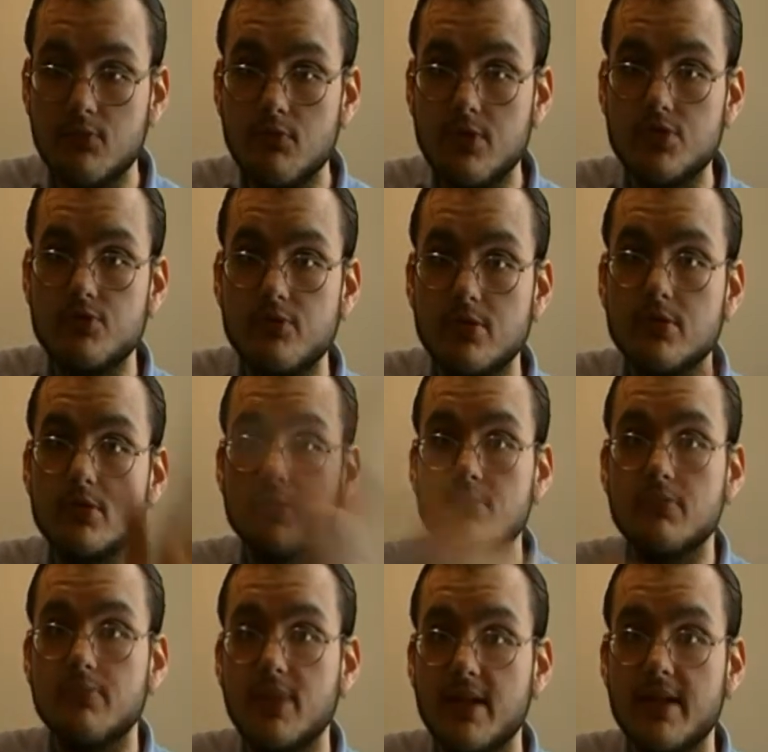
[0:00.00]
which
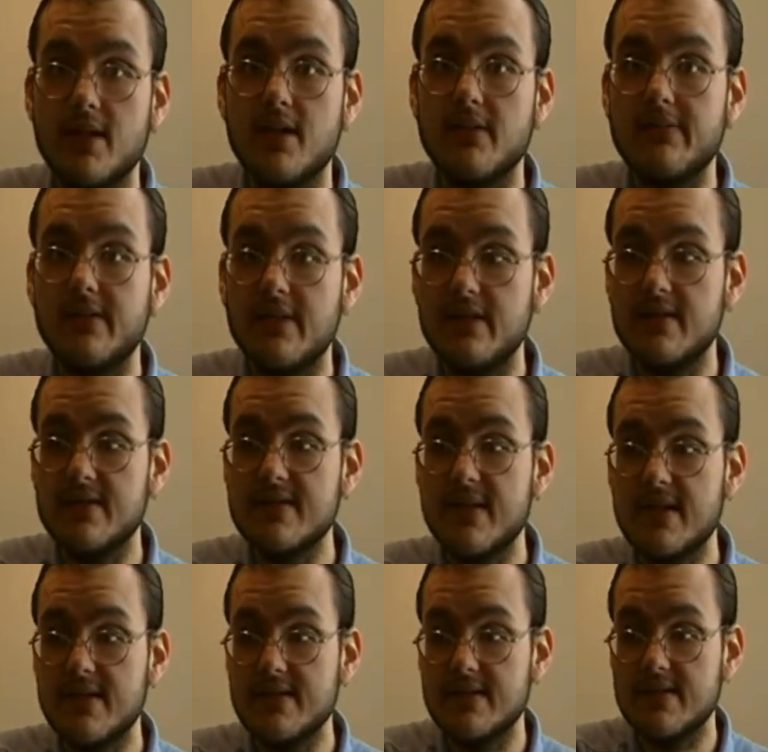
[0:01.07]
will play off in the
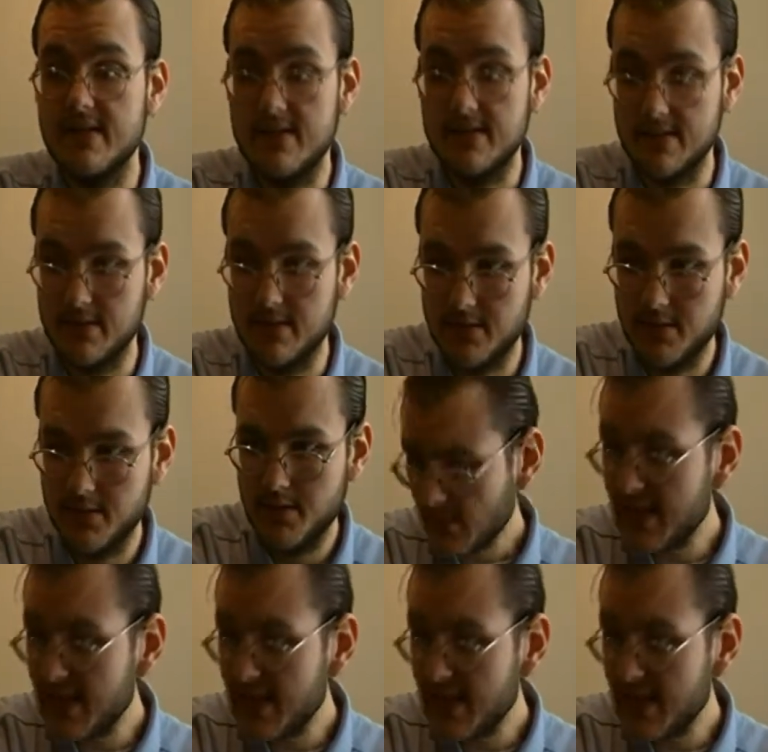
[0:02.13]
second season.